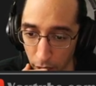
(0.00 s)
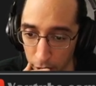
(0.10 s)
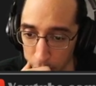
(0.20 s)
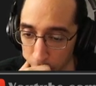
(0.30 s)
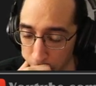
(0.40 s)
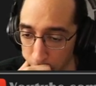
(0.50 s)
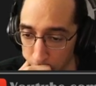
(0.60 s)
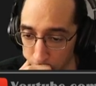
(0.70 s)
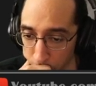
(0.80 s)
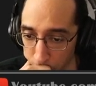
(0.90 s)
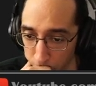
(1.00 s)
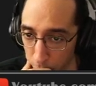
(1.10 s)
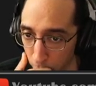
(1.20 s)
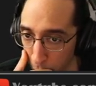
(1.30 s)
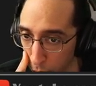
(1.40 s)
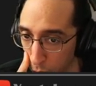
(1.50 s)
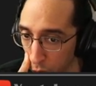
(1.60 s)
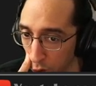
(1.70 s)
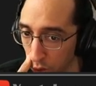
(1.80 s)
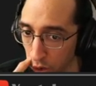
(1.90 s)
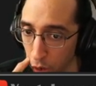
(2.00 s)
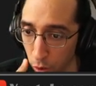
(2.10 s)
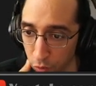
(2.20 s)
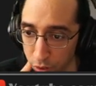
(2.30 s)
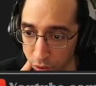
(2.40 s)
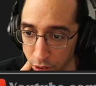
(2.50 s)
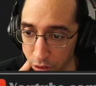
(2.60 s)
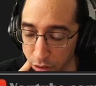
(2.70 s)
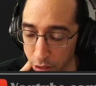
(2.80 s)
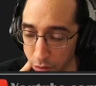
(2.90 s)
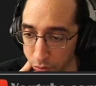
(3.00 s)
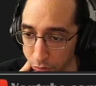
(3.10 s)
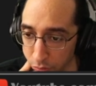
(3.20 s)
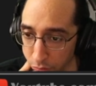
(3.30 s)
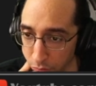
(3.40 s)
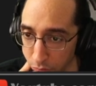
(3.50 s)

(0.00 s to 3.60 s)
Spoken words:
I could also just go for center stuff.